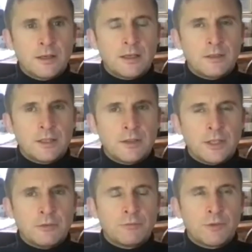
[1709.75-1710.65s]
and they
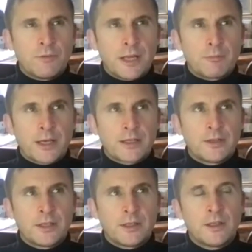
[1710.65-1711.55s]
don't reflect back and
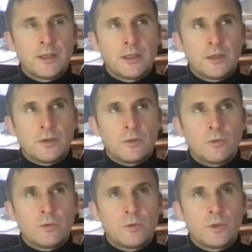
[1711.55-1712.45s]
think,
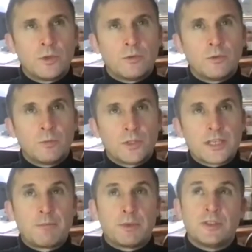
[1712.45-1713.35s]
what's
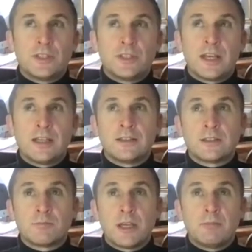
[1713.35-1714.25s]
happened today
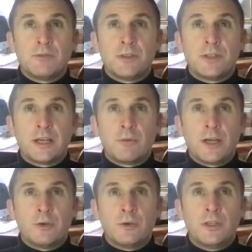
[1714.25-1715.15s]
that's made me feel that
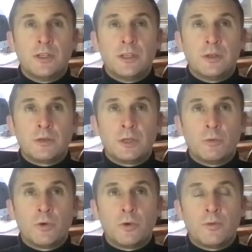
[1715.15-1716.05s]
way, or
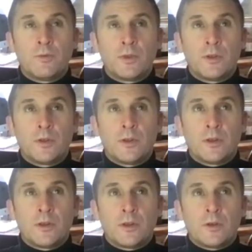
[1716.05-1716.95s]
what
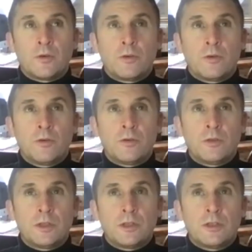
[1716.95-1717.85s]

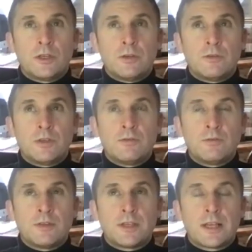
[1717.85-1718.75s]
if,
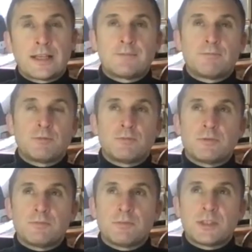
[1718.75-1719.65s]
like,
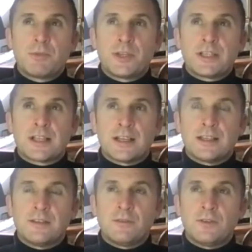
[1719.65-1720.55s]
simple things
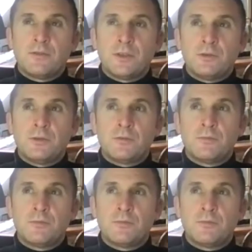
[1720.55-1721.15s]
like if you